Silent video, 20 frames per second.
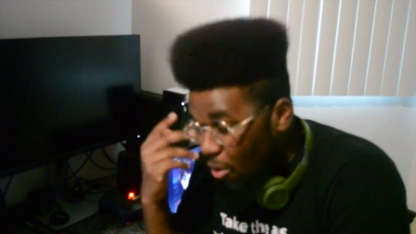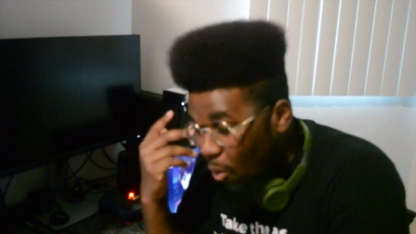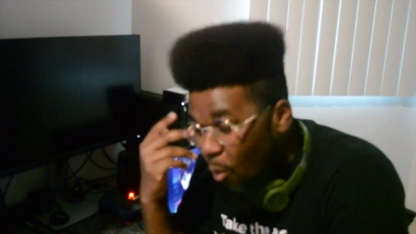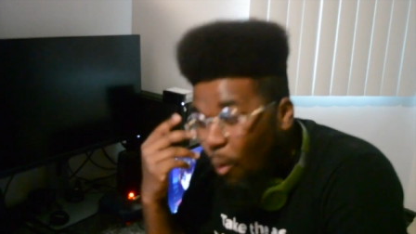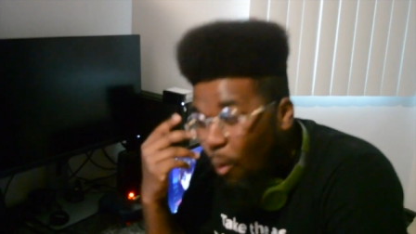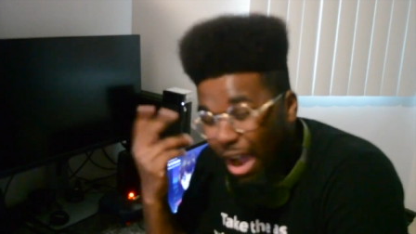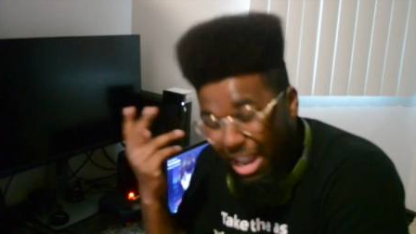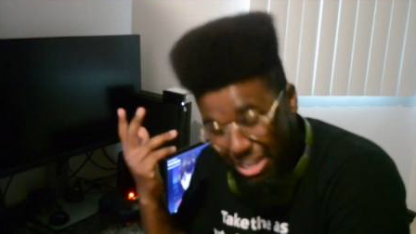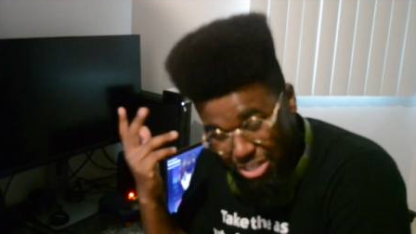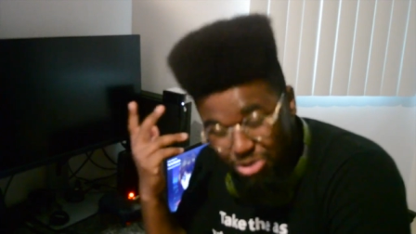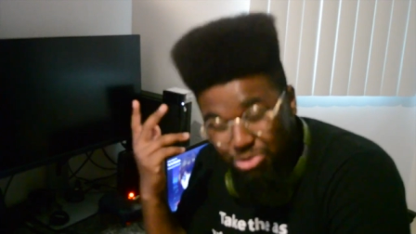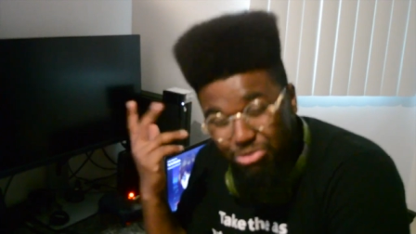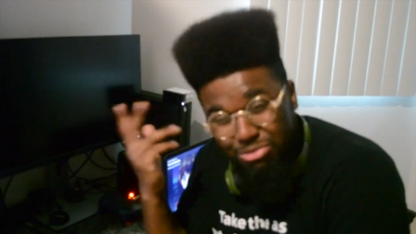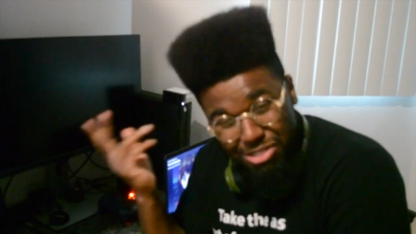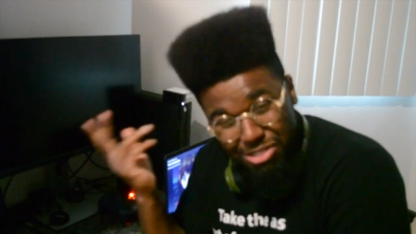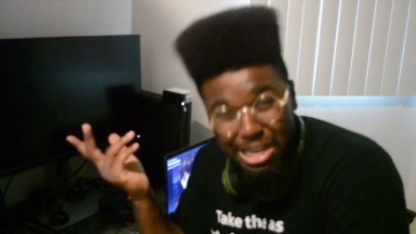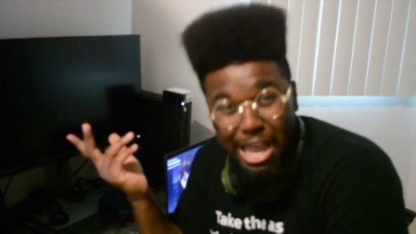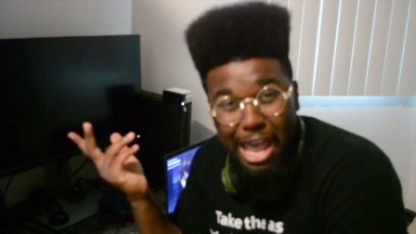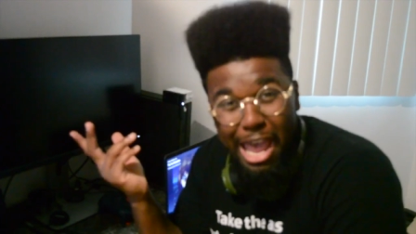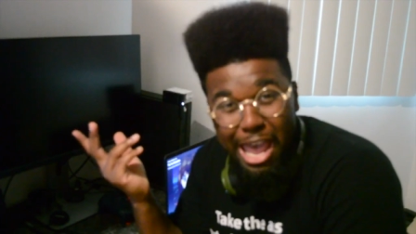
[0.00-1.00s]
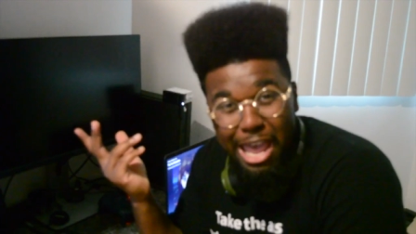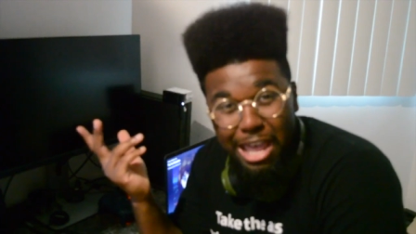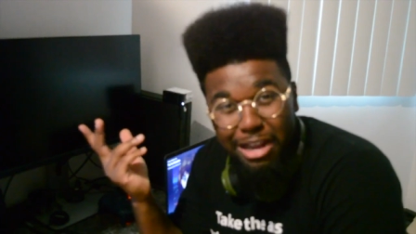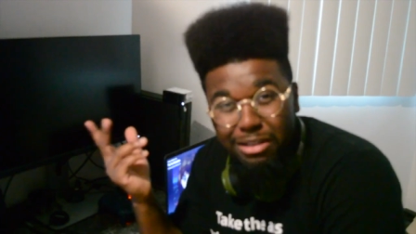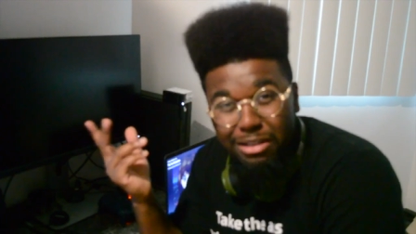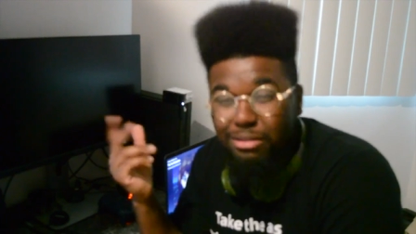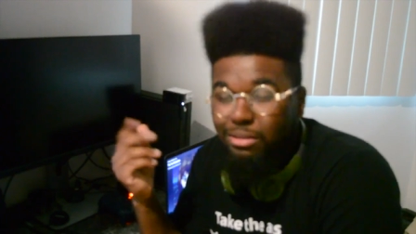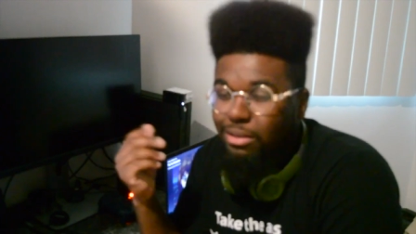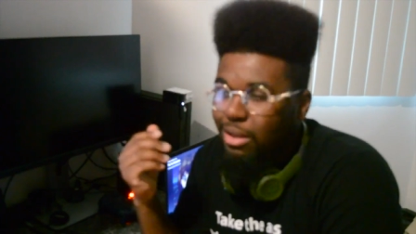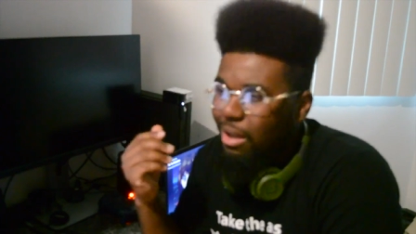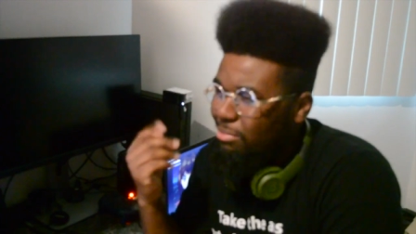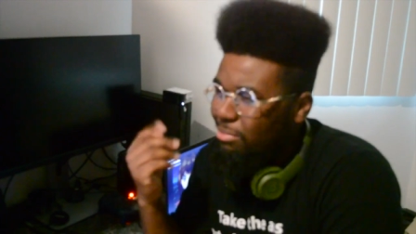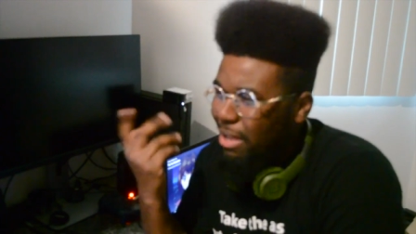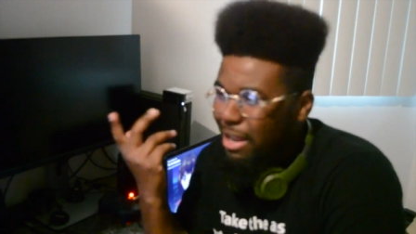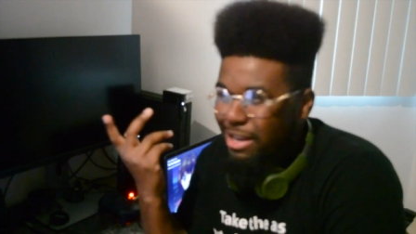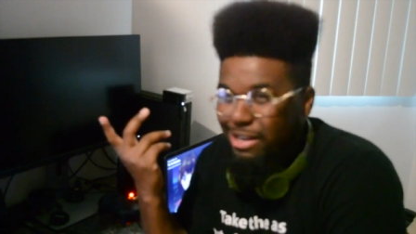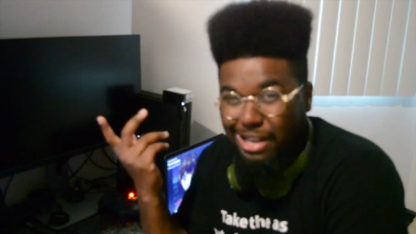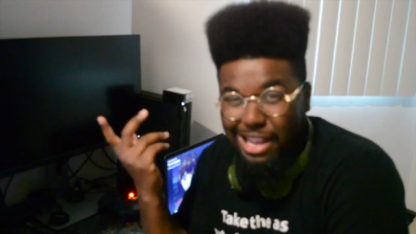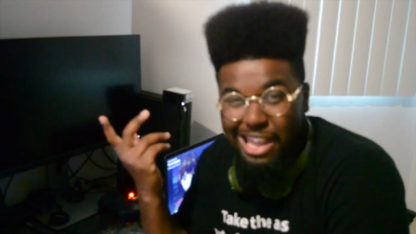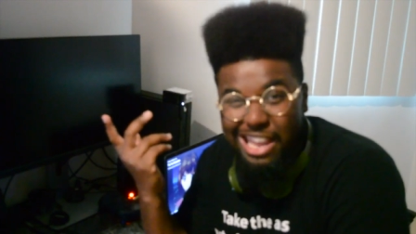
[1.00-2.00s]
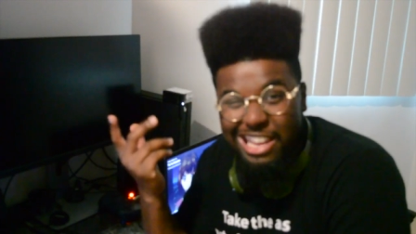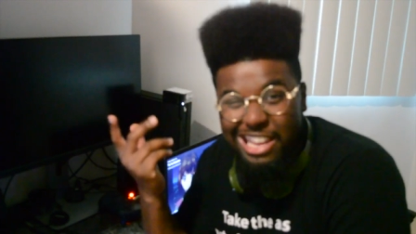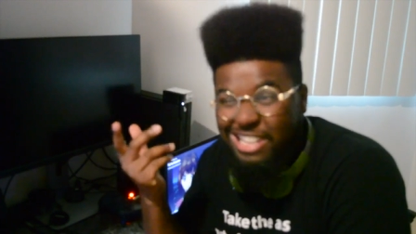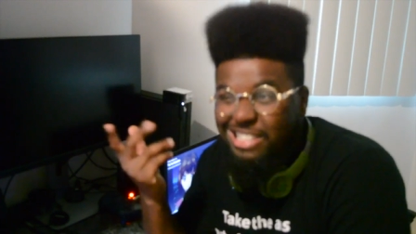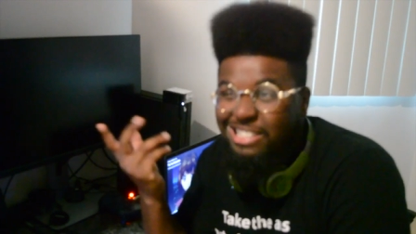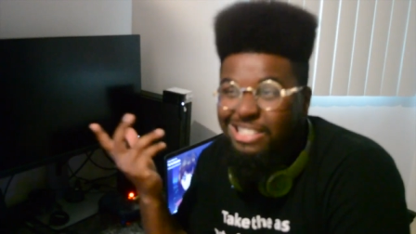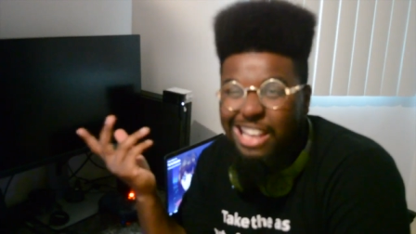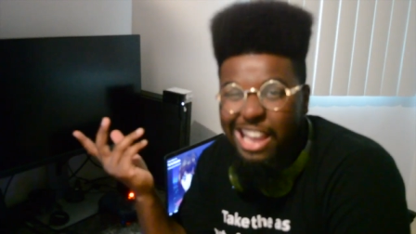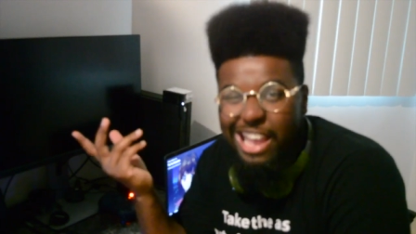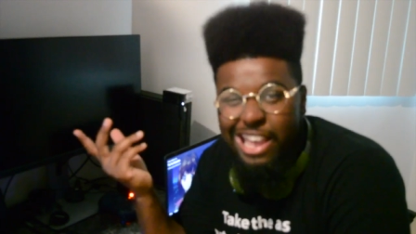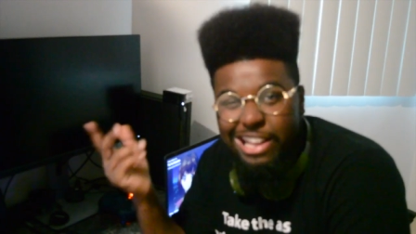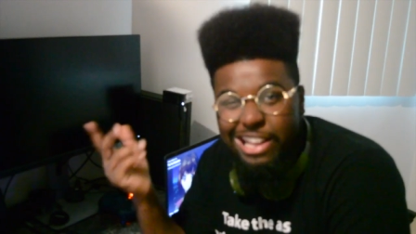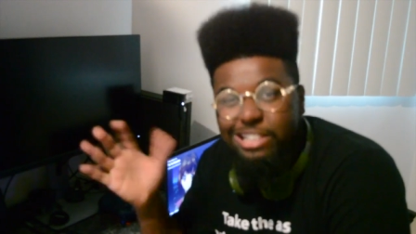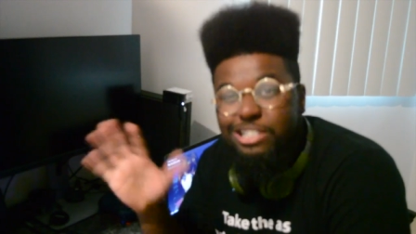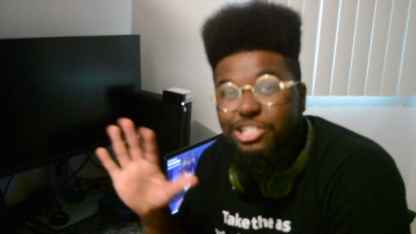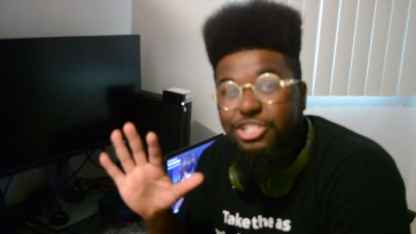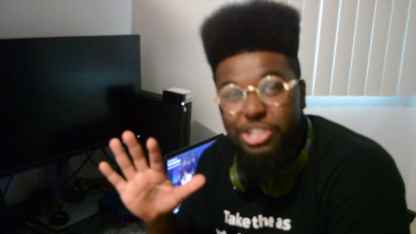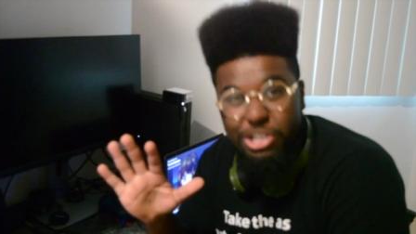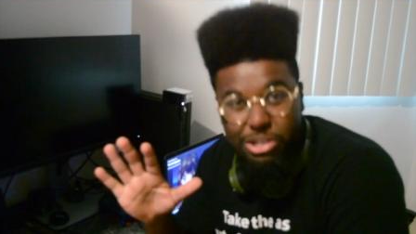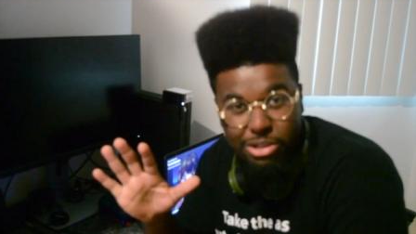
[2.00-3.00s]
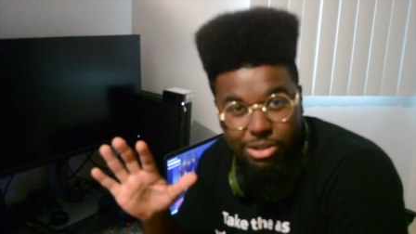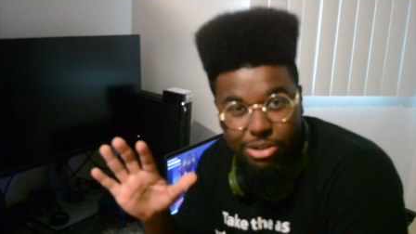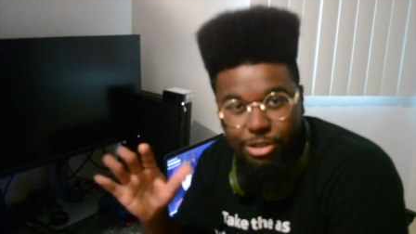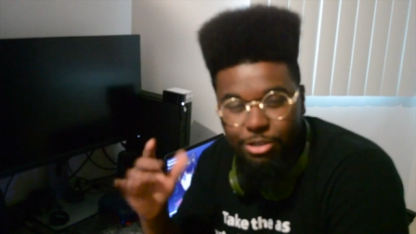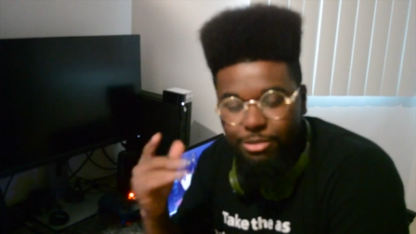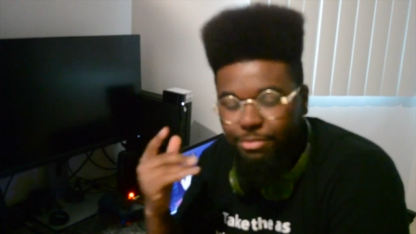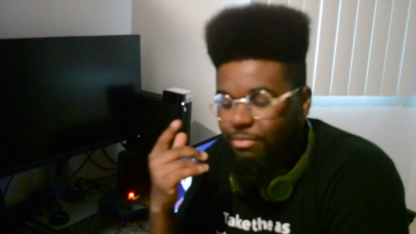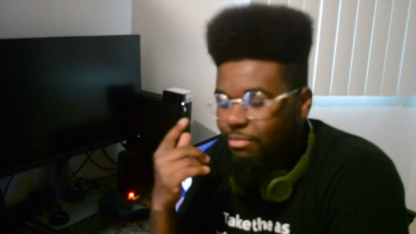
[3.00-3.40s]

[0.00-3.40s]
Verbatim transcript: Why you dead? I'm like, dang, he's dead. Chill.